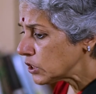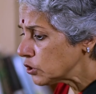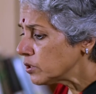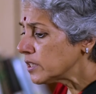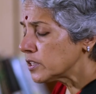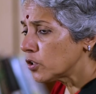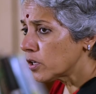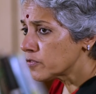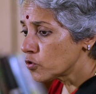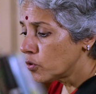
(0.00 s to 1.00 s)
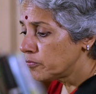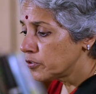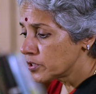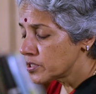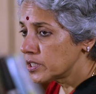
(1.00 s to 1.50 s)
So there's a lot of scope
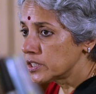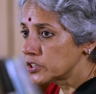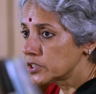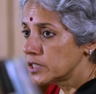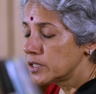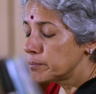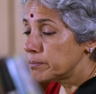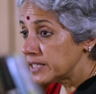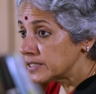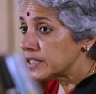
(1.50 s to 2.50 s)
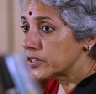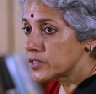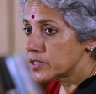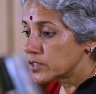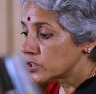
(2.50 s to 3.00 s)
for research, basic
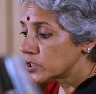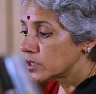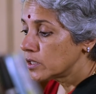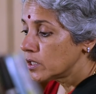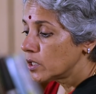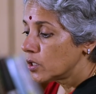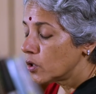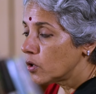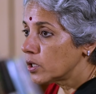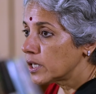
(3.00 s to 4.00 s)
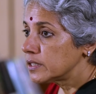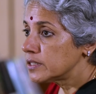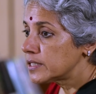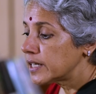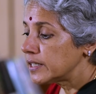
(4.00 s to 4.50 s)
research on
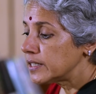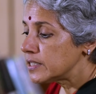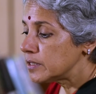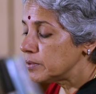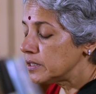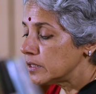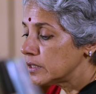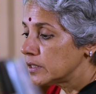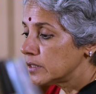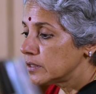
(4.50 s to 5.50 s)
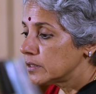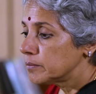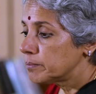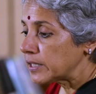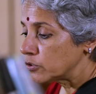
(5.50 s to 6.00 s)
understanding T B
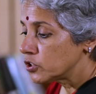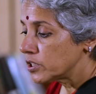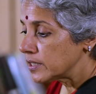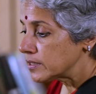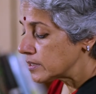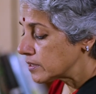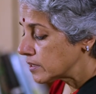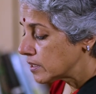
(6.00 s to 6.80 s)
pathogenesis.